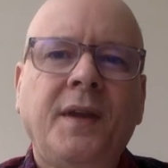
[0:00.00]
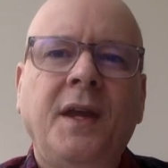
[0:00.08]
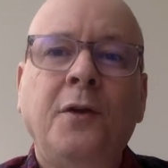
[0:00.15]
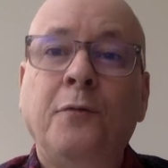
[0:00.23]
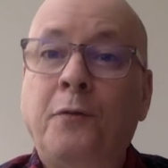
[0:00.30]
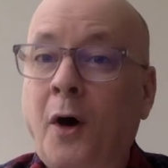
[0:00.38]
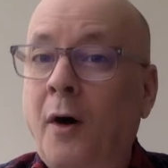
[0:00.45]

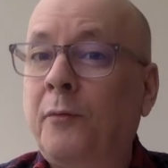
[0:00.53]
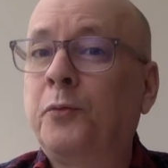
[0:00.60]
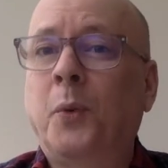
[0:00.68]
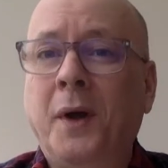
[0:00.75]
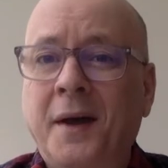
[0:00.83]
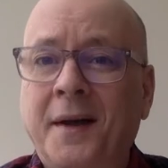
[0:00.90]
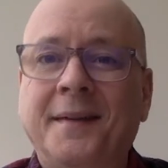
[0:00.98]
involved
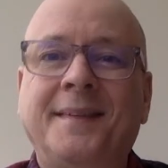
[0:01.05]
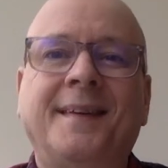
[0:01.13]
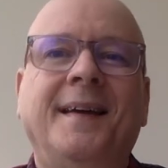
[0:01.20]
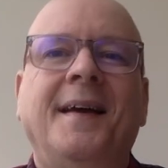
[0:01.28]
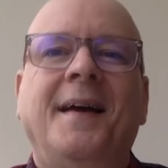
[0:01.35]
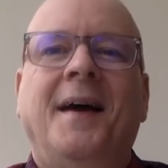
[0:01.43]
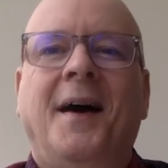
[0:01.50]
with
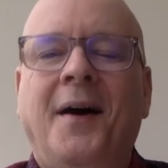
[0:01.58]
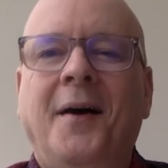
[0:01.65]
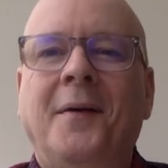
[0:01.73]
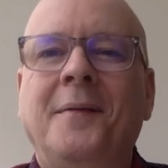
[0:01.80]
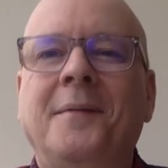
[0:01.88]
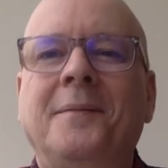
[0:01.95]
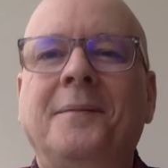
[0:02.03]

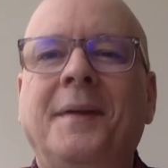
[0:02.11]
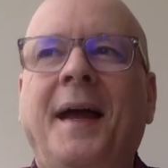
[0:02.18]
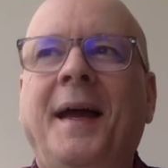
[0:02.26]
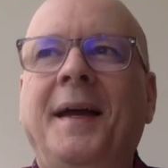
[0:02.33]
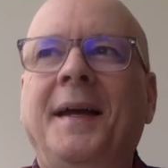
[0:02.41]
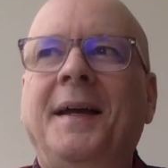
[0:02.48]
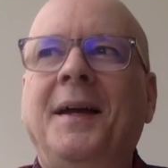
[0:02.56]
um,
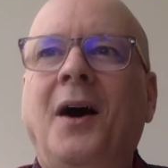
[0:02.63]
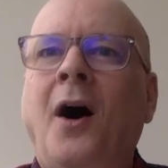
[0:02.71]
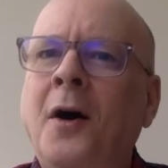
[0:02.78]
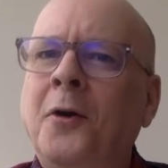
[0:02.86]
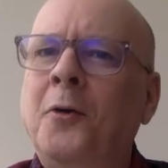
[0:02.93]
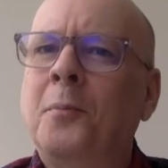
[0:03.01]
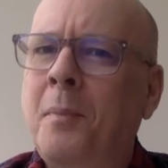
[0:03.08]
a
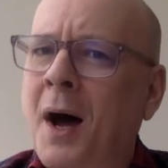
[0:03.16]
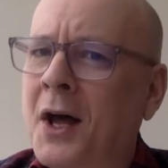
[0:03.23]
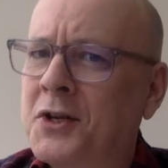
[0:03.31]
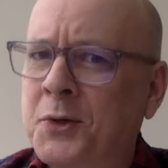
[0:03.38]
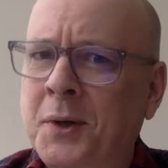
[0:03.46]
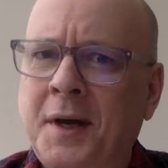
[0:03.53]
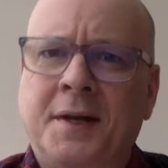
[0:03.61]
Honored
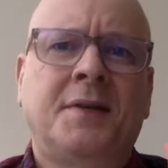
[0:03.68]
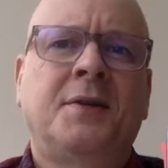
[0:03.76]
Matres.